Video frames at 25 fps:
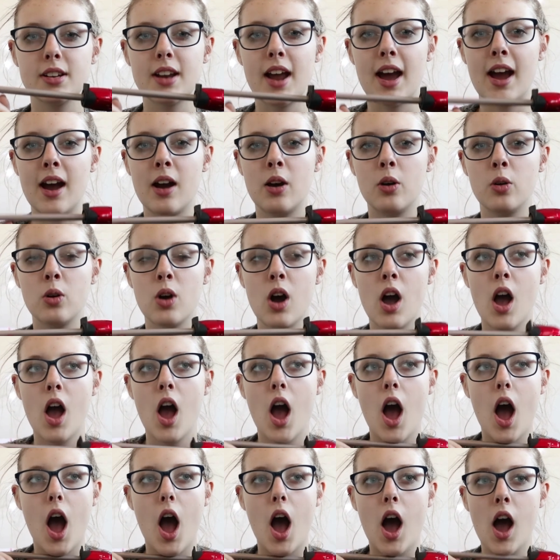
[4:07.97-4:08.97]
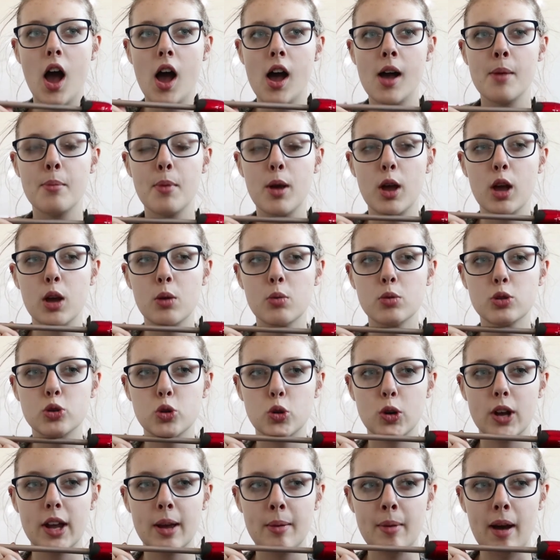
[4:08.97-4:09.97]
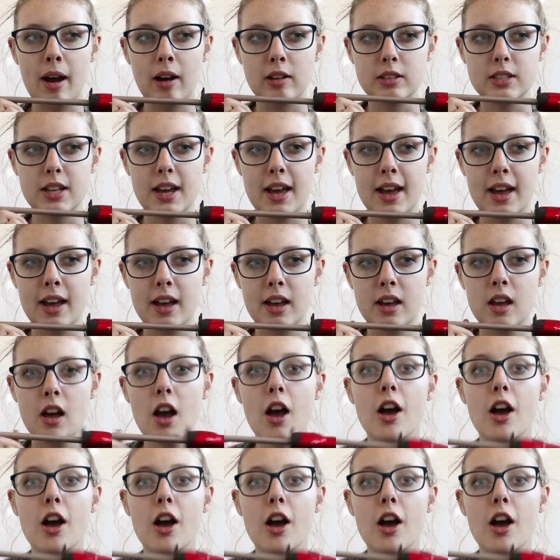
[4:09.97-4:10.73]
Now, who was talking about it?